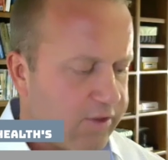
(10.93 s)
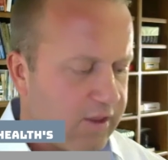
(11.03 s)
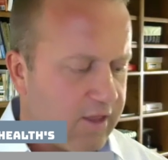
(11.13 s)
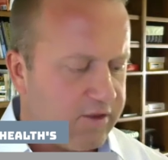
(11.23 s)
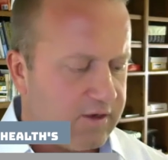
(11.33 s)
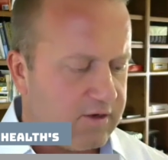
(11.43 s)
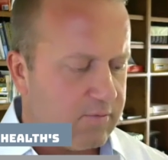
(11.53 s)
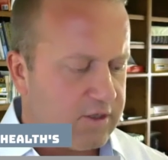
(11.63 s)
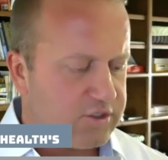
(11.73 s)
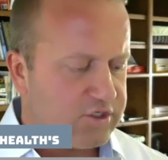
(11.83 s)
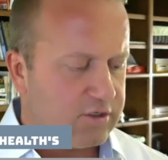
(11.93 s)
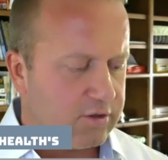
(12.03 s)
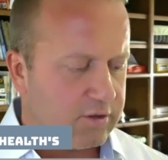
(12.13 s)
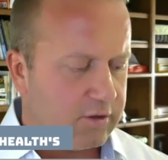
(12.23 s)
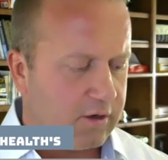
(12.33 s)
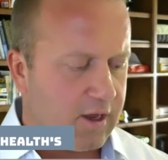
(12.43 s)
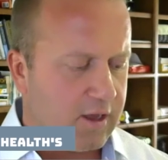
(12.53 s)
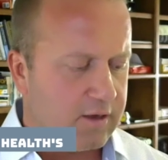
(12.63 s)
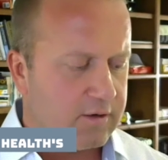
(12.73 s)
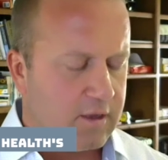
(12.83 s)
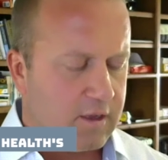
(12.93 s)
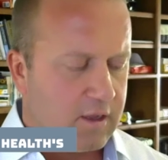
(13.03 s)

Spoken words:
I think you mentioned earlier on,